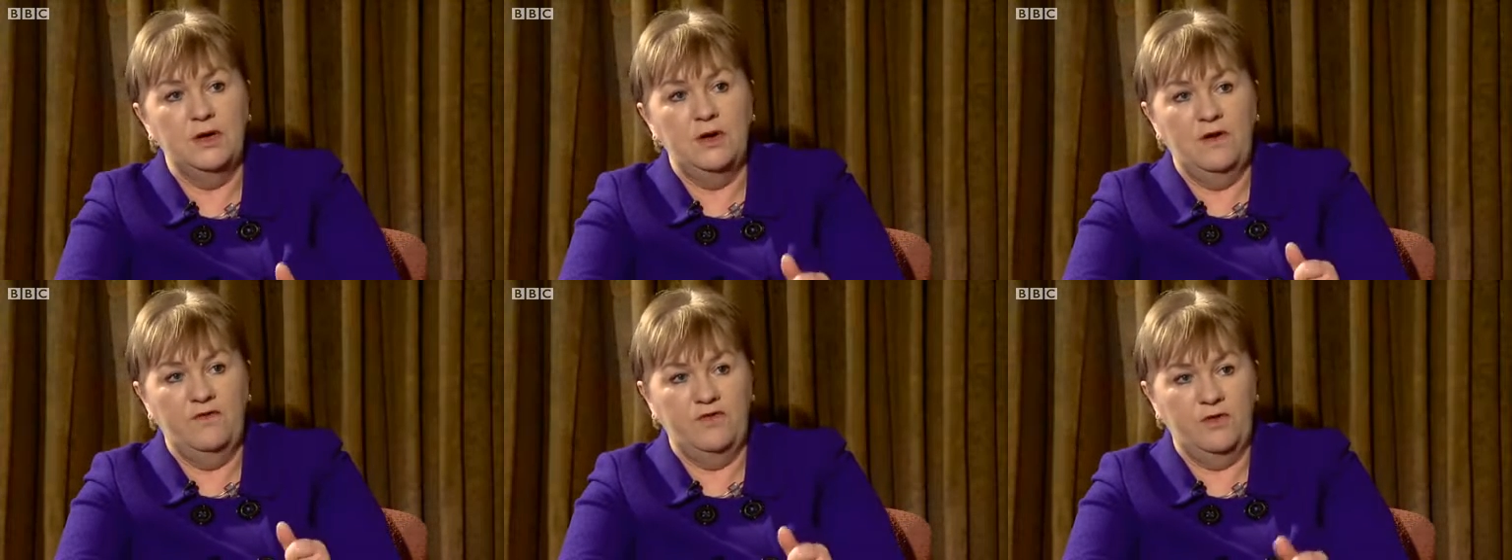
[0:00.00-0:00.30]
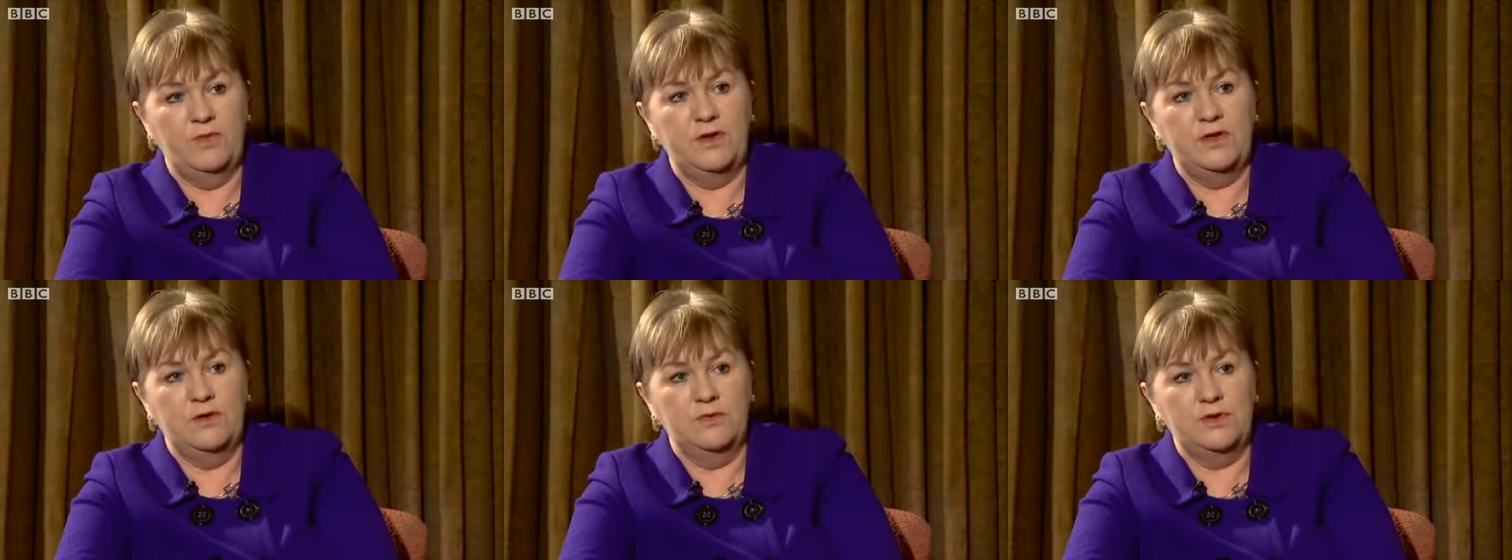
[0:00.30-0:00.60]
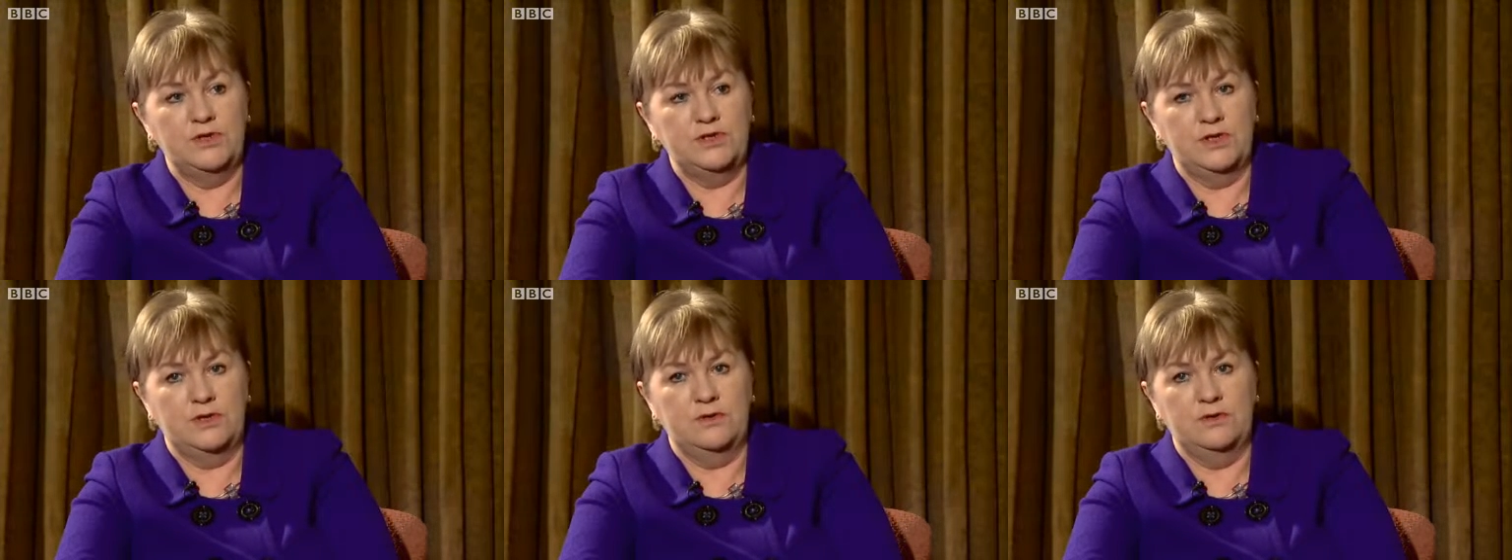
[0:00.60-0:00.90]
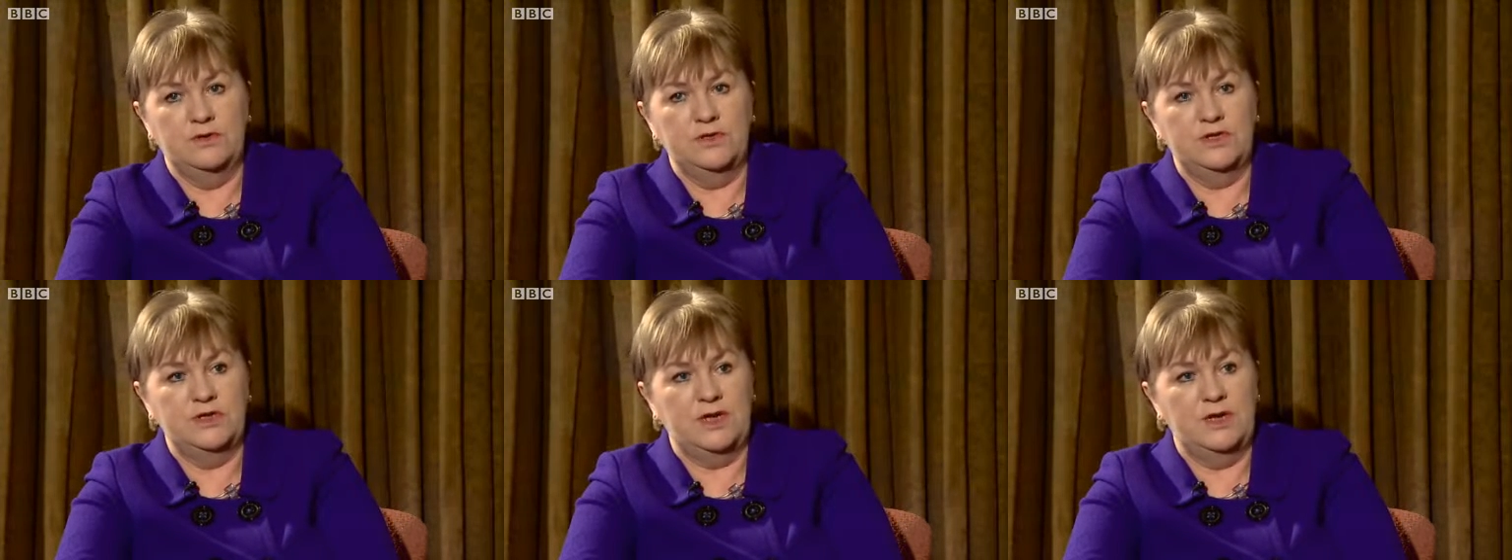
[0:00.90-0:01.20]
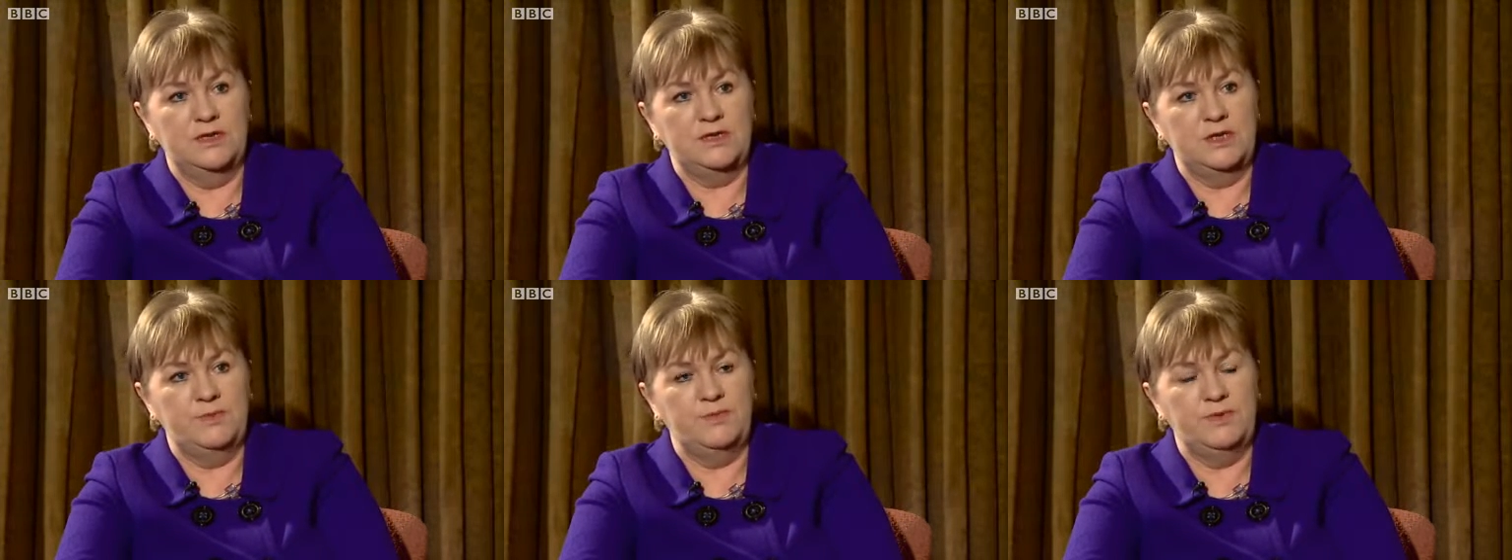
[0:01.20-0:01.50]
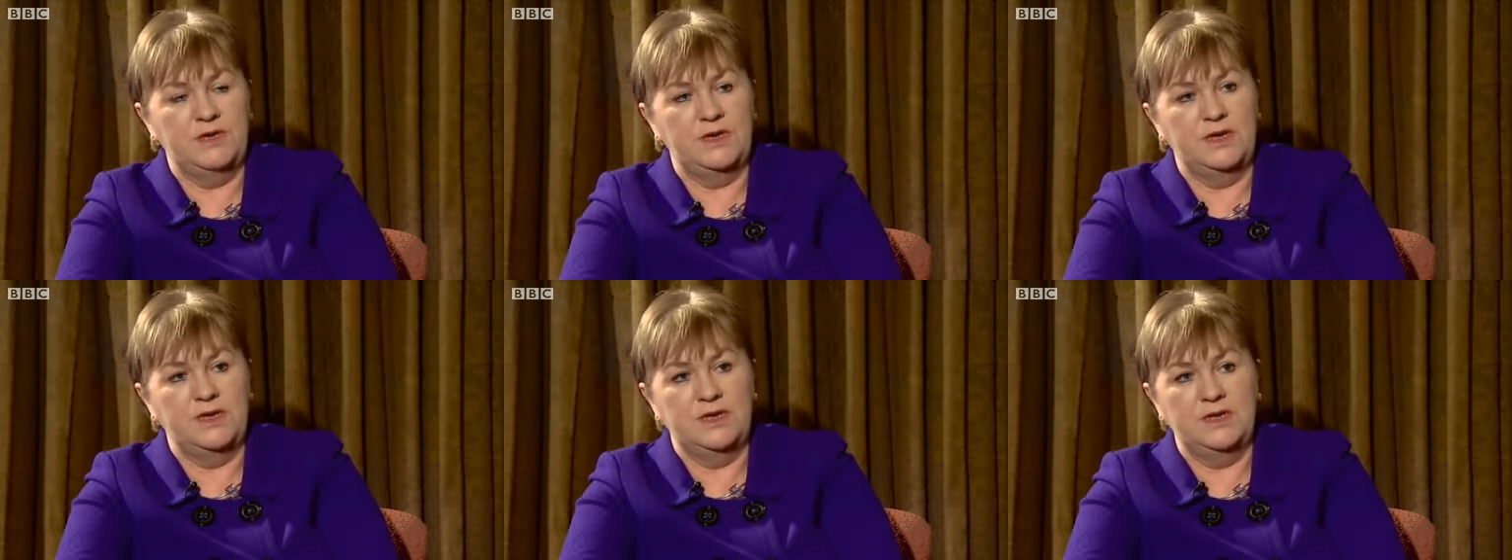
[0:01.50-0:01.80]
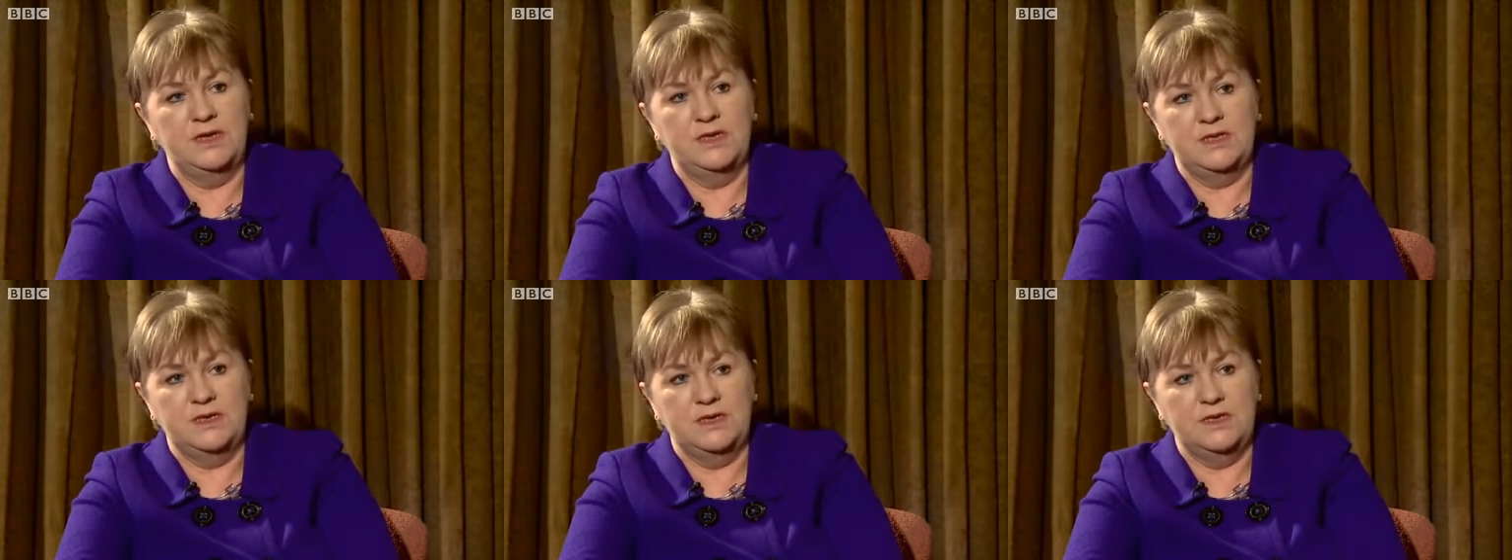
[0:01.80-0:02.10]
of the way in which the contract has been
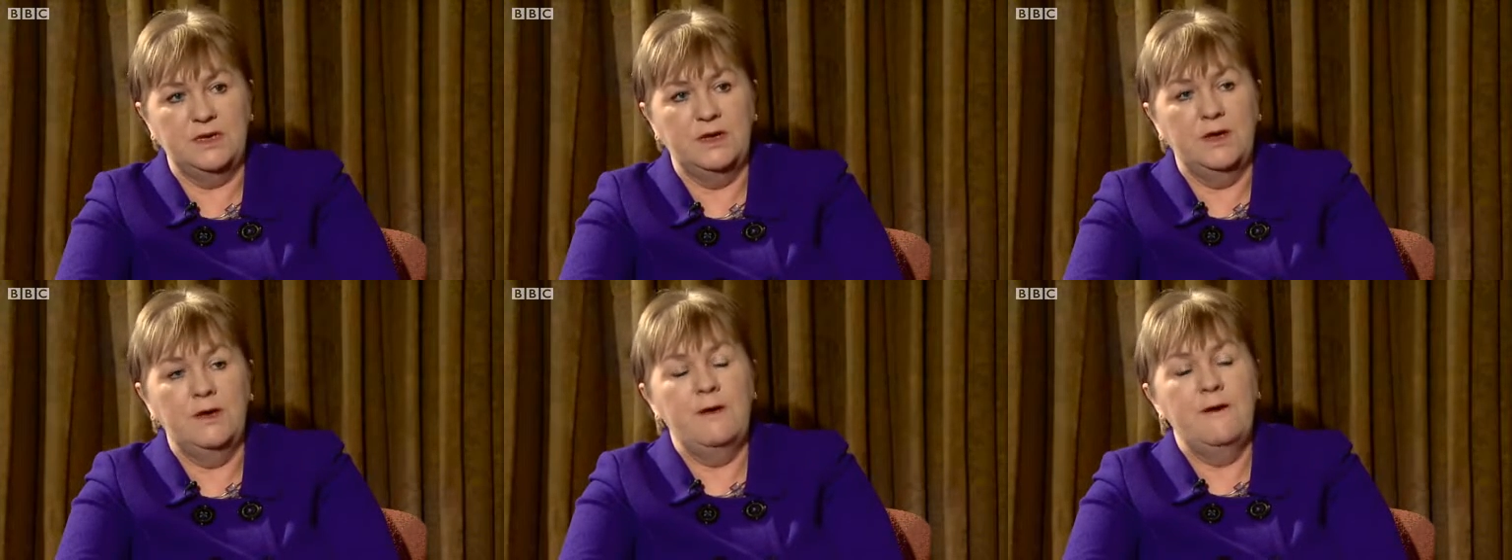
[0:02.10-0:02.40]
created.